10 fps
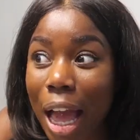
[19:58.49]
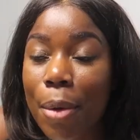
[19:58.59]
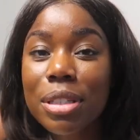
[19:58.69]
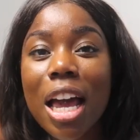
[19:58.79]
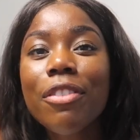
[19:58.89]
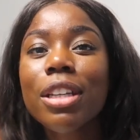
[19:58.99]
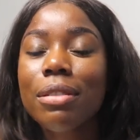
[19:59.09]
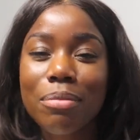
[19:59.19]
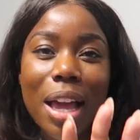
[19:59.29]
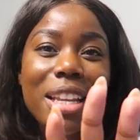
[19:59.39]

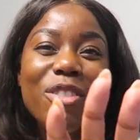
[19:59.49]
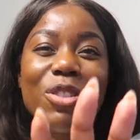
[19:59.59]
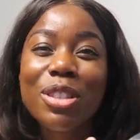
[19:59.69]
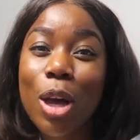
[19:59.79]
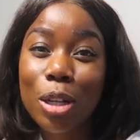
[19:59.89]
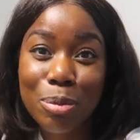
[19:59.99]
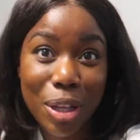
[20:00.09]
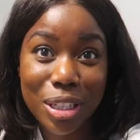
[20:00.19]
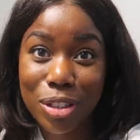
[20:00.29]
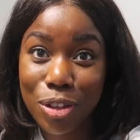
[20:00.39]
I never even talked
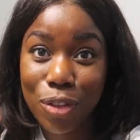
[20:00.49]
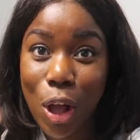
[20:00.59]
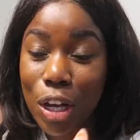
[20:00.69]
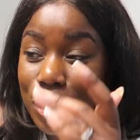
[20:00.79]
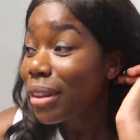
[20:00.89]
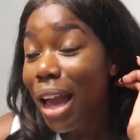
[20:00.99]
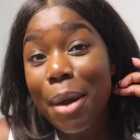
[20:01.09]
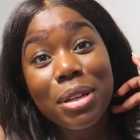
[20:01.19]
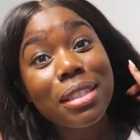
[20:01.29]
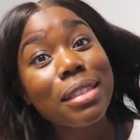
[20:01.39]
about this in the vlogs. I was